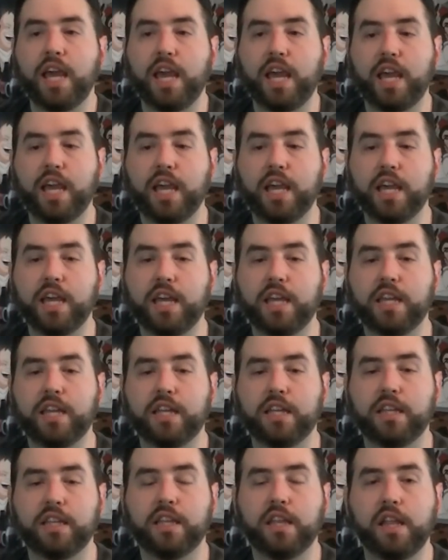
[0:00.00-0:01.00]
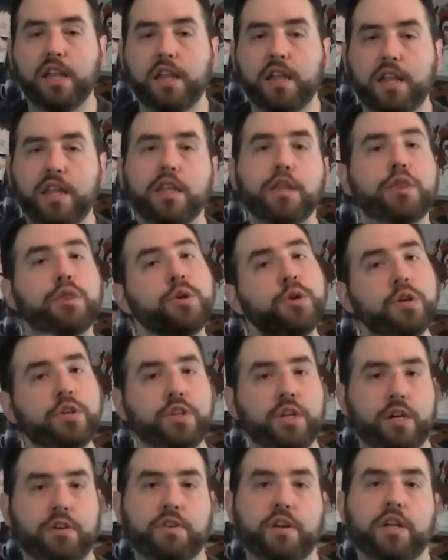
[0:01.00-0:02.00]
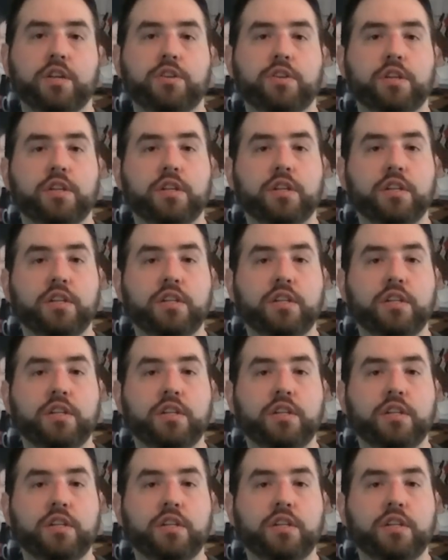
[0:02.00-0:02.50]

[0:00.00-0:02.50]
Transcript: And in the third generation,